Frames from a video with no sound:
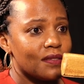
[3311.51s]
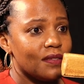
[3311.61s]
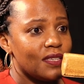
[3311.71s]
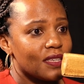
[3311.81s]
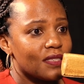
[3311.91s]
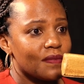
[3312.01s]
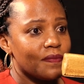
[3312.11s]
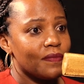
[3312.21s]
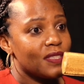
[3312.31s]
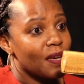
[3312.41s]
yes,
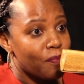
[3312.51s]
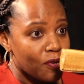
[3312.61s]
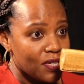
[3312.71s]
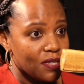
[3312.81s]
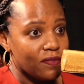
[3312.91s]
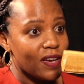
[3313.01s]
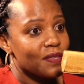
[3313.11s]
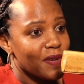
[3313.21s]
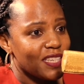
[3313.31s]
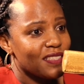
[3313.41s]
supportive.
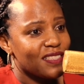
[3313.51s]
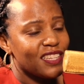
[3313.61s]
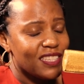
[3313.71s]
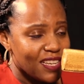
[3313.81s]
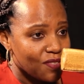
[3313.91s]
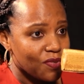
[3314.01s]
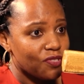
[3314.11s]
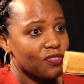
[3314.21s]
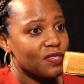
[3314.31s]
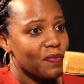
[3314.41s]
As much as they didn't ask
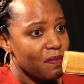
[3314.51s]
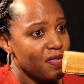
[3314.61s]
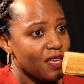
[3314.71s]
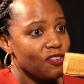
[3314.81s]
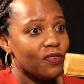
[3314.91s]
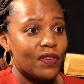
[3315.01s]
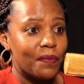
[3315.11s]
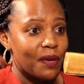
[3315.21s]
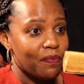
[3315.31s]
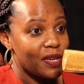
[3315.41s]
questions, maybe they knew. Even
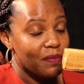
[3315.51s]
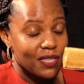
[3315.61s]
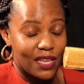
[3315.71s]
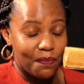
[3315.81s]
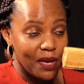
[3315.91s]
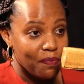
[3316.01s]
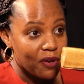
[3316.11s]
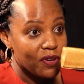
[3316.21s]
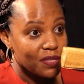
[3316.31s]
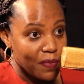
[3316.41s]
my
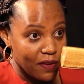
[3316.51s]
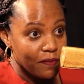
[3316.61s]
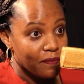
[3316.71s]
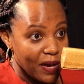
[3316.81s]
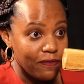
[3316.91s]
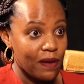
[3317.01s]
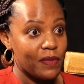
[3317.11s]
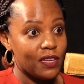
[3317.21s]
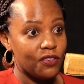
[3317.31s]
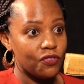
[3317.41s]
parents, my
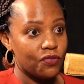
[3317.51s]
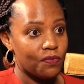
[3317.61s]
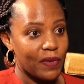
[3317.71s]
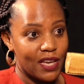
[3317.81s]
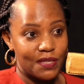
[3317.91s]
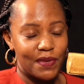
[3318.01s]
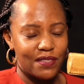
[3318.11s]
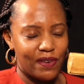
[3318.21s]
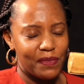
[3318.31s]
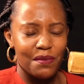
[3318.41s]
family knew. My husband's
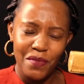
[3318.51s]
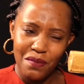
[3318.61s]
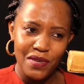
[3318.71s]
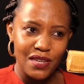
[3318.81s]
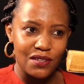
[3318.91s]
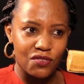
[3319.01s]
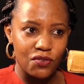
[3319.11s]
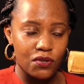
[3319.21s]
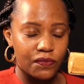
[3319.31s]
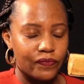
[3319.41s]
family maybe didn't
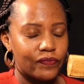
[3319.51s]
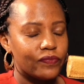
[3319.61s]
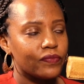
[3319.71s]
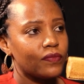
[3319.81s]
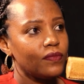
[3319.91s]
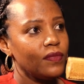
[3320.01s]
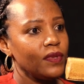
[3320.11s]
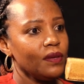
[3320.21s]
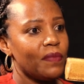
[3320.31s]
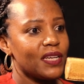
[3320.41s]
know.
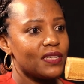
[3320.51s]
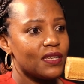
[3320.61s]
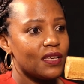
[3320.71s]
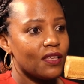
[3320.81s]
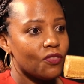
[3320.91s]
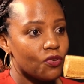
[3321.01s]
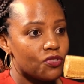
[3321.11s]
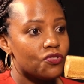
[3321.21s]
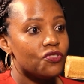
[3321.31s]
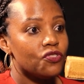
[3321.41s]
But
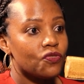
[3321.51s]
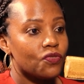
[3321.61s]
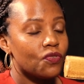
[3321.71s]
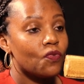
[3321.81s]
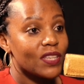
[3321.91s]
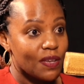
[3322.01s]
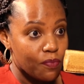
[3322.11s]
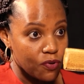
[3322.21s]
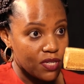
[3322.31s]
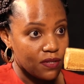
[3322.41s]
those who knew were
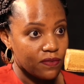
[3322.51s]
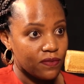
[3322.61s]
supportive.